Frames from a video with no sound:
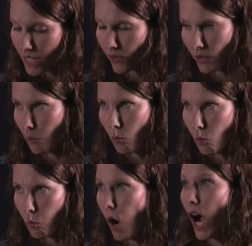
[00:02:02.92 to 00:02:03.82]
Tell
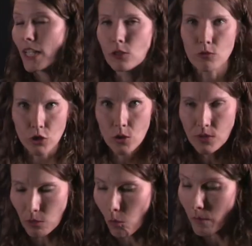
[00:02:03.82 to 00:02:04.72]
them why you
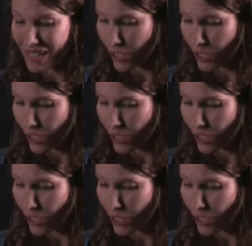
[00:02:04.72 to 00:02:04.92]
chose it, what was